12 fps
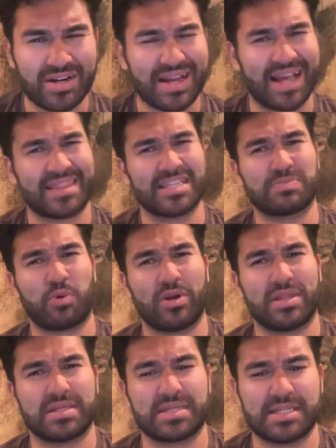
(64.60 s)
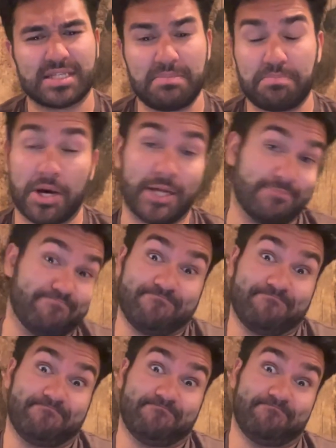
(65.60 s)
at this point in the season, but
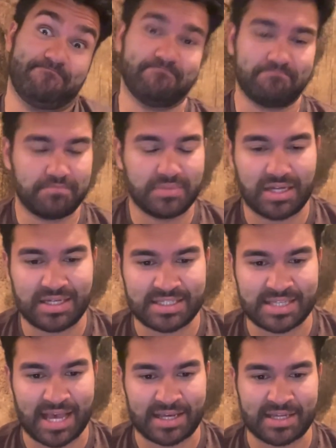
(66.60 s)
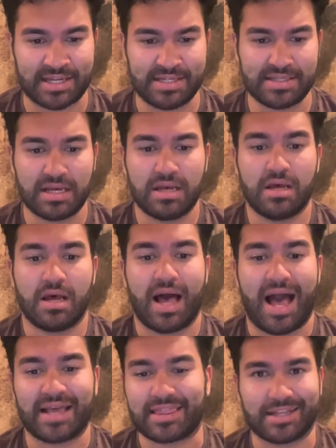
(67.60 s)
sack it is.
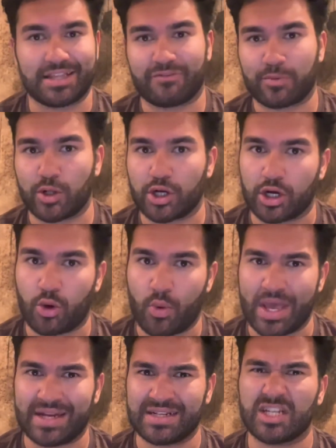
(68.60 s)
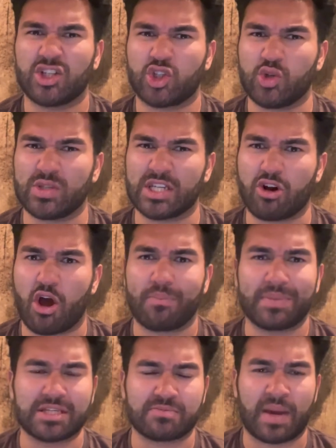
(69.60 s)
I think Liverpool are going to win
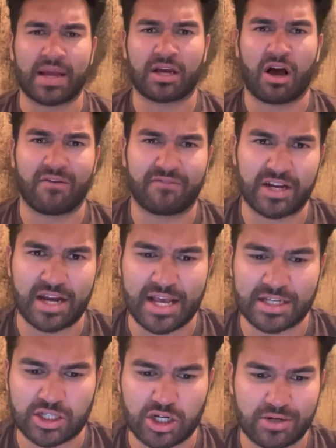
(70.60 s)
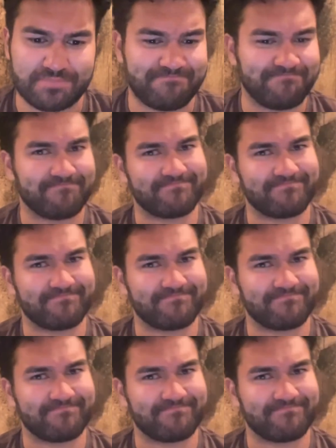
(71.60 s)
2-0 is my confident answer.